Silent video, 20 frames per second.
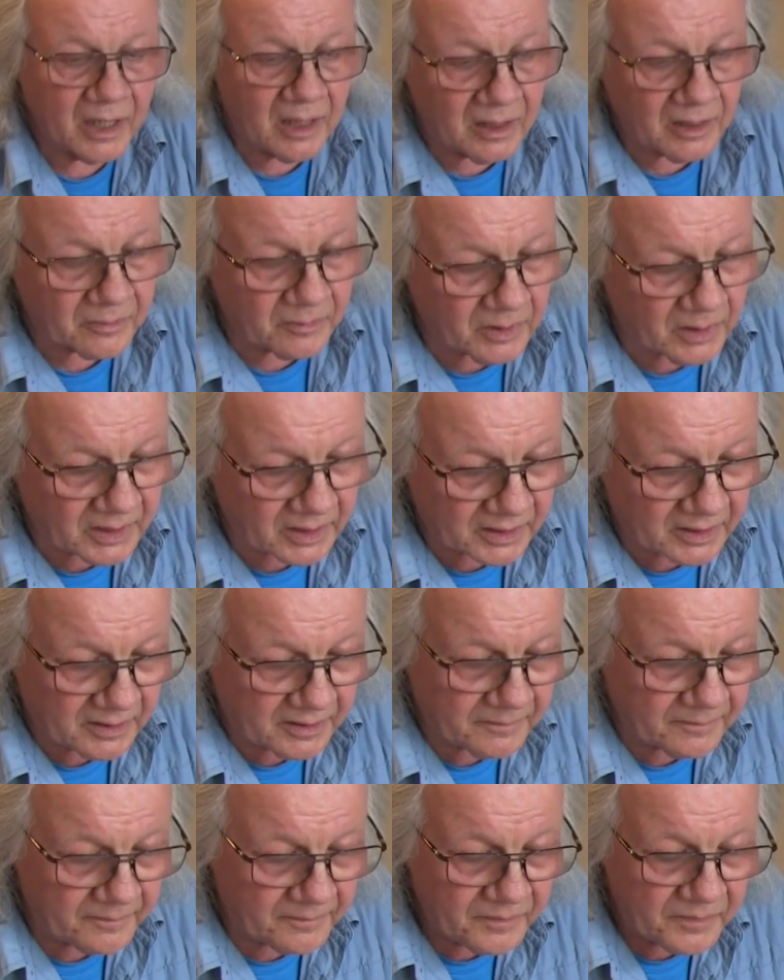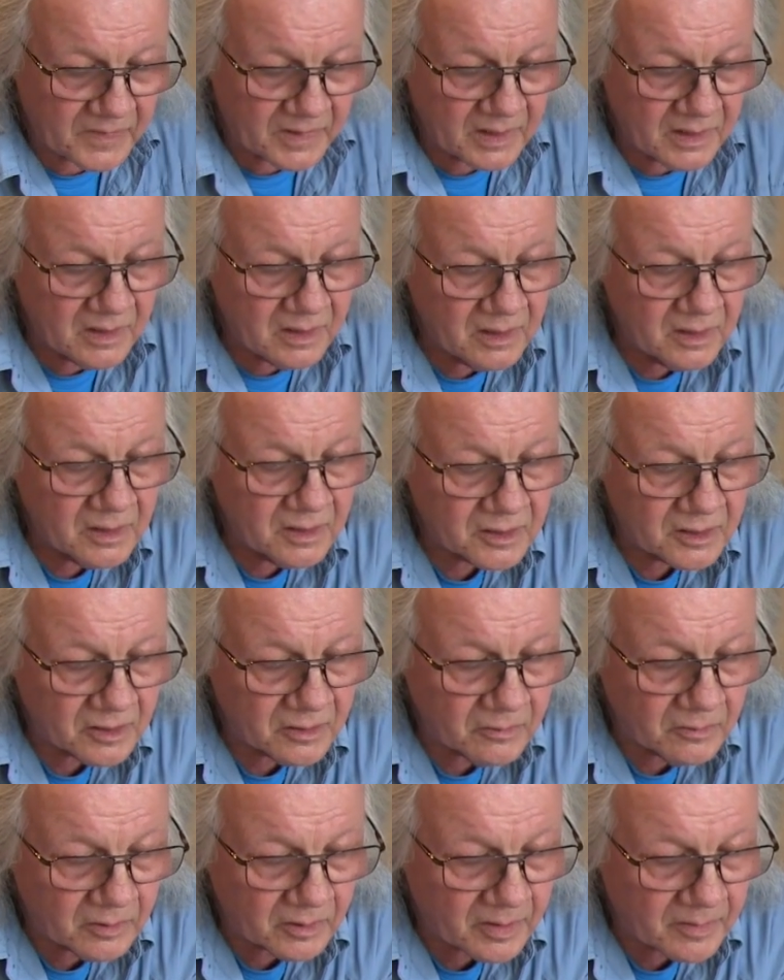hard work. So
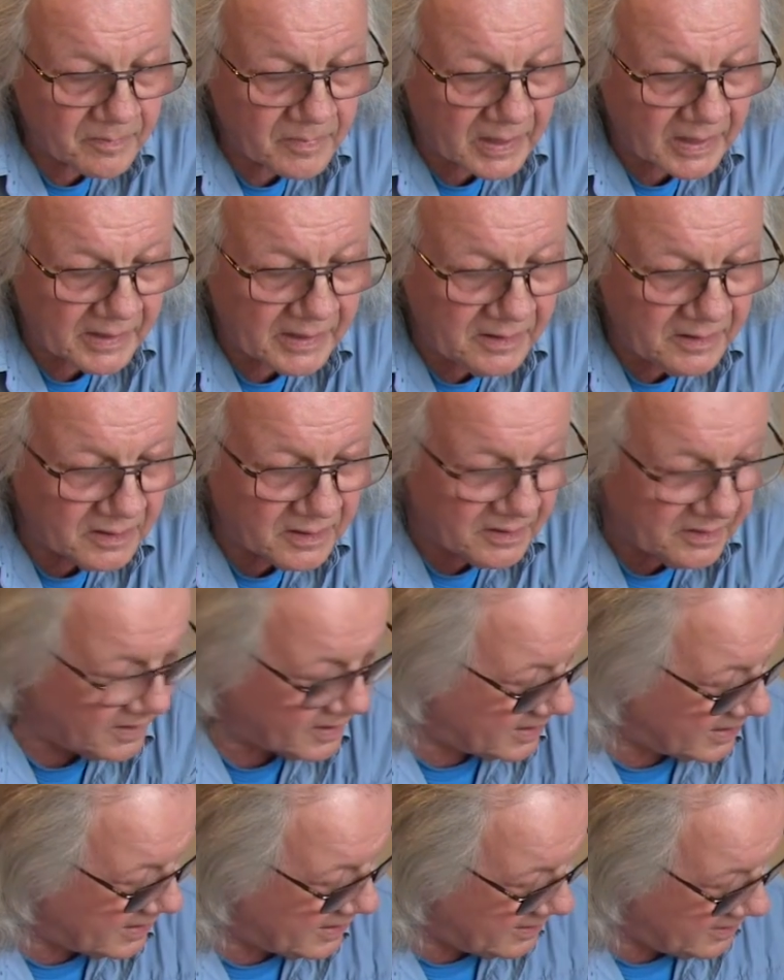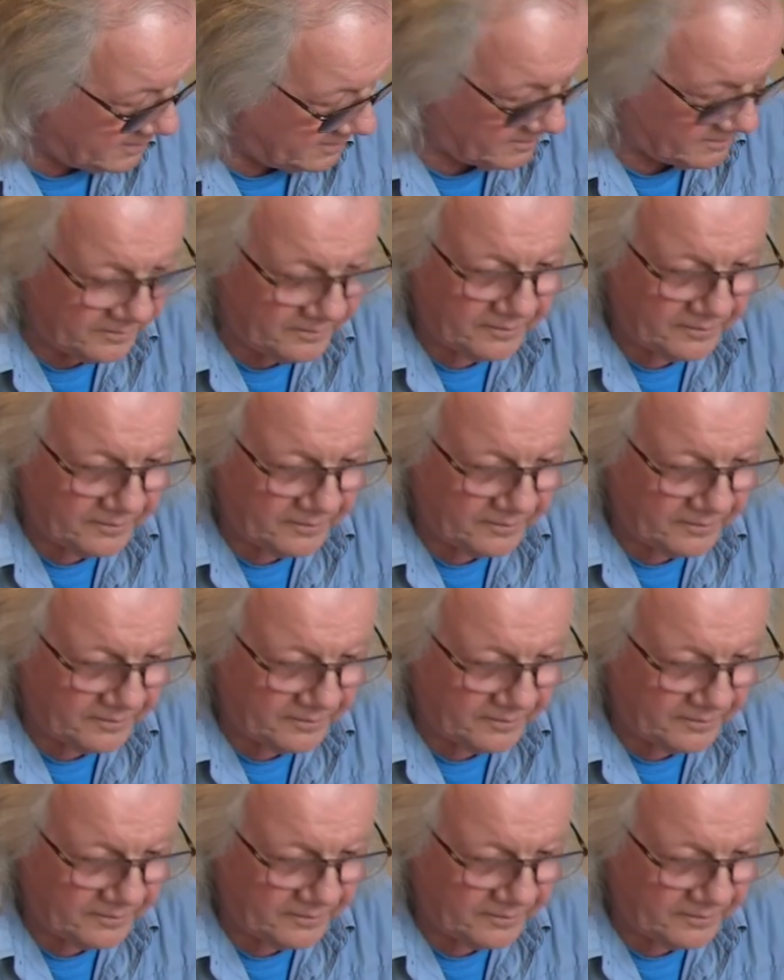we'll come back into there.